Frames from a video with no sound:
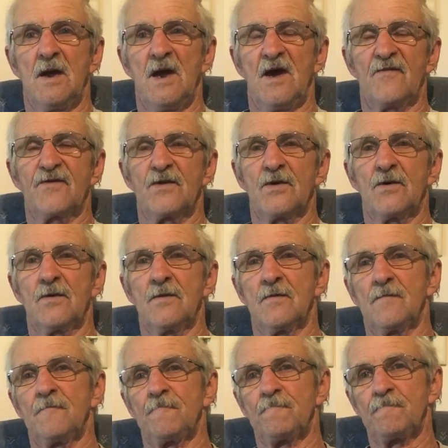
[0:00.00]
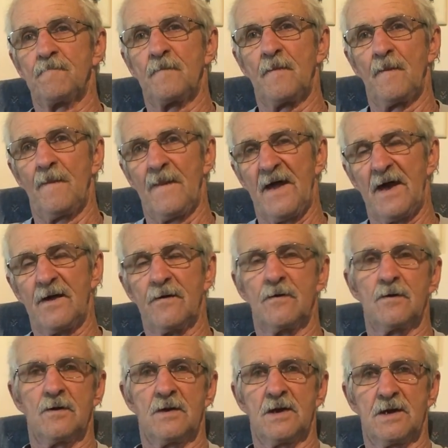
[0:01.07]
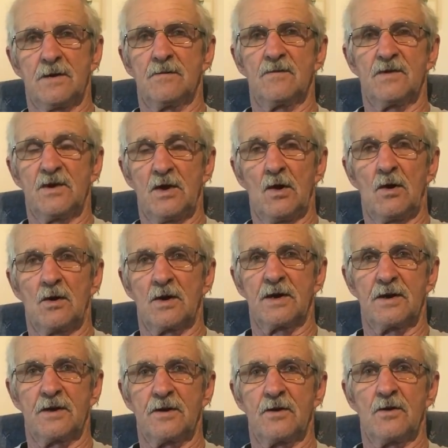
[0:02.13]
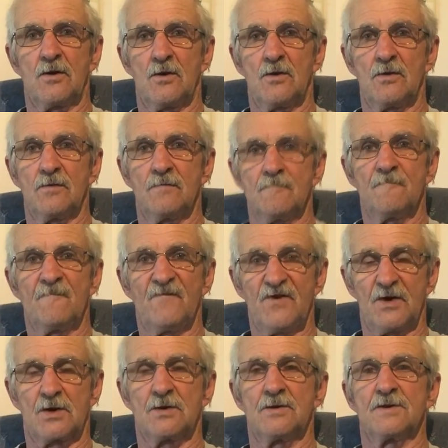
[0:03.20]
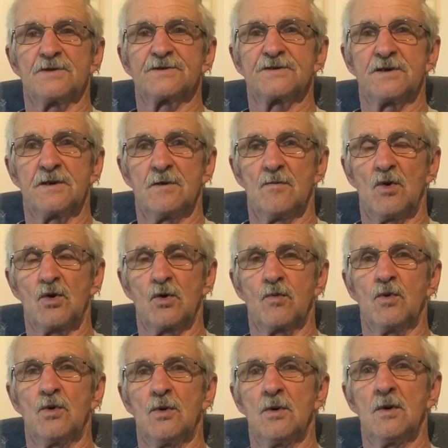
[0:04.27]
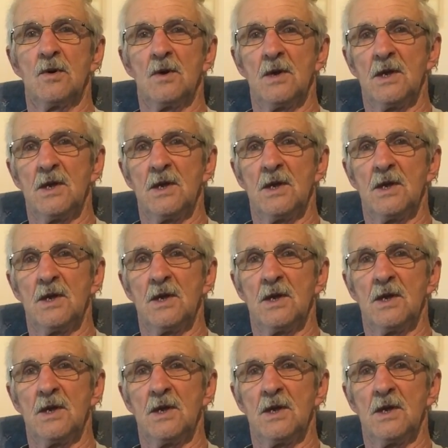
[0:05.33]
after that, they all get in their own vehicles in the motor pool.